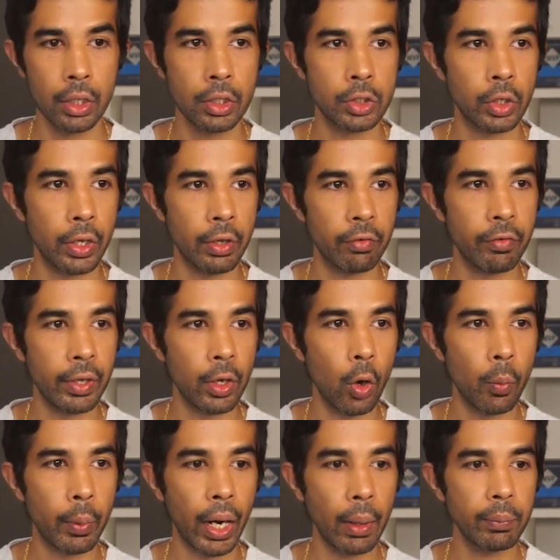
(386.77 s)
So if we
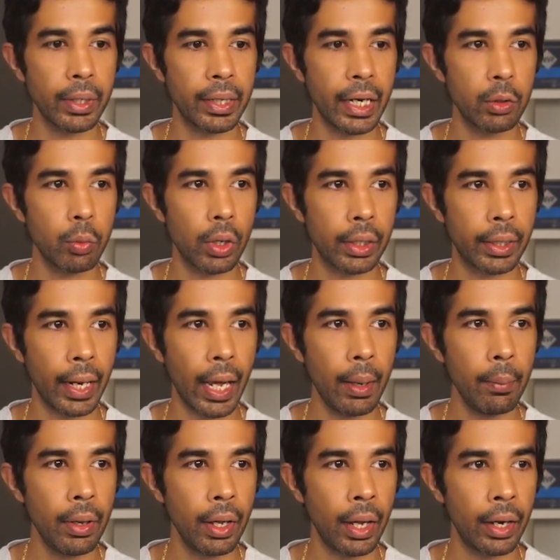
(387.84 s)
open up the network
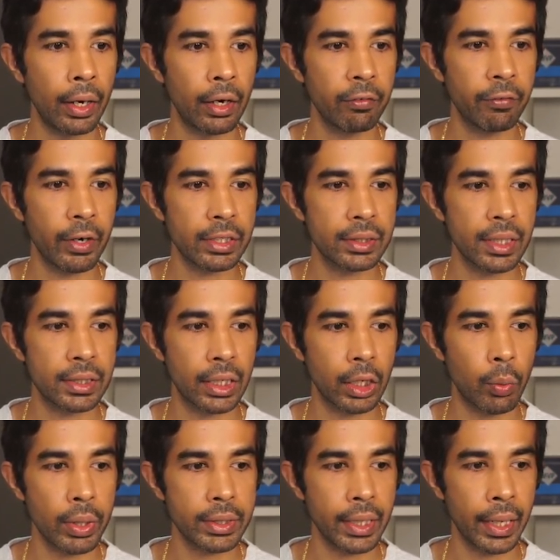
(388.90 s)
tab and refresh this
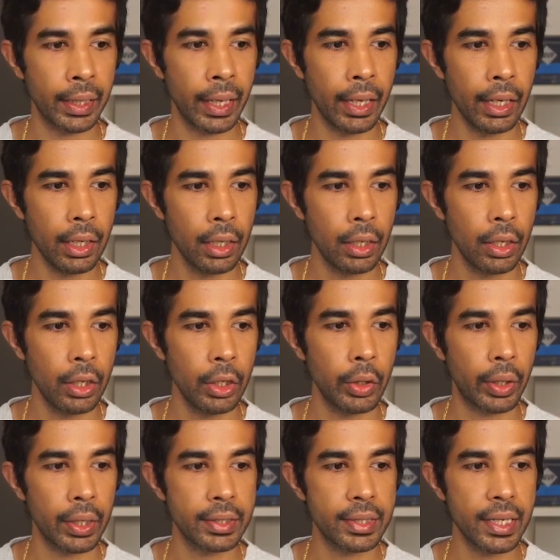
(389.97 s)
request again, you
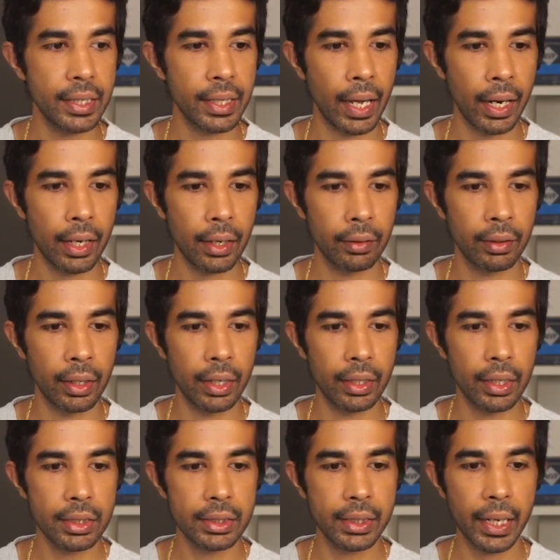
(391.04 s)
can see that the
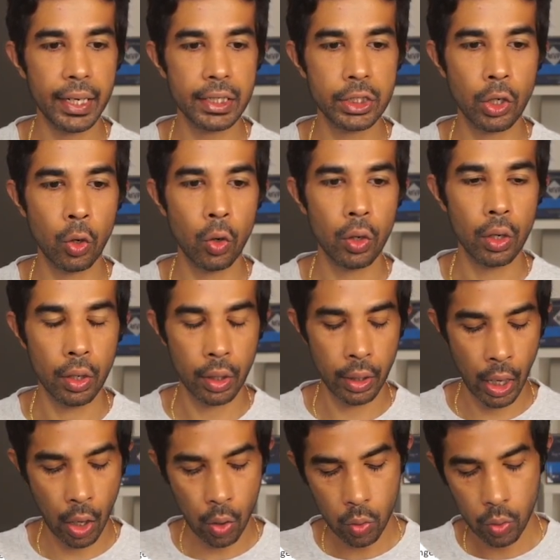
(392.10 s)
return status code
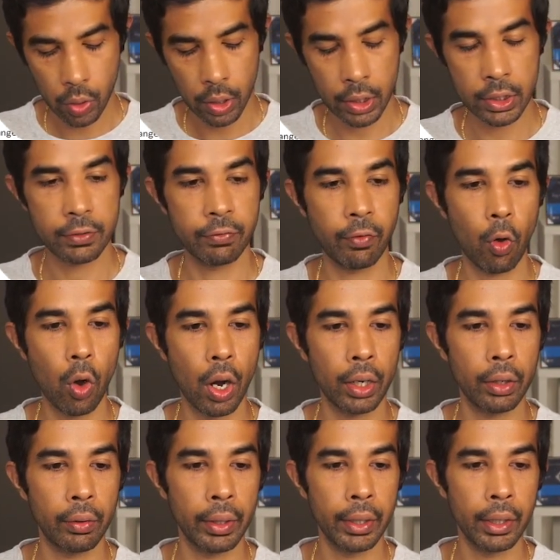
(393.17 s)
now is
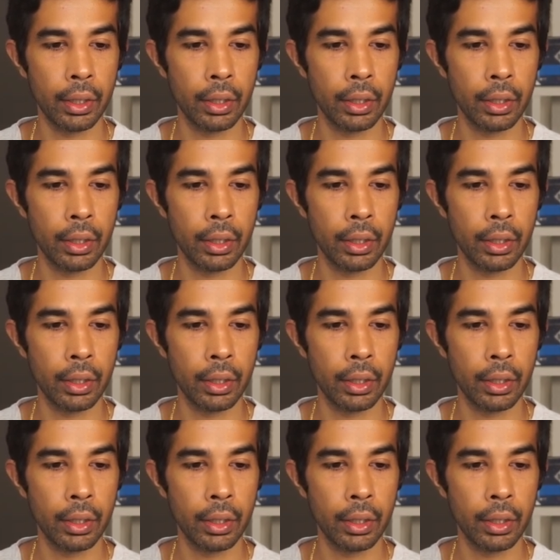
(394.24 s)
400.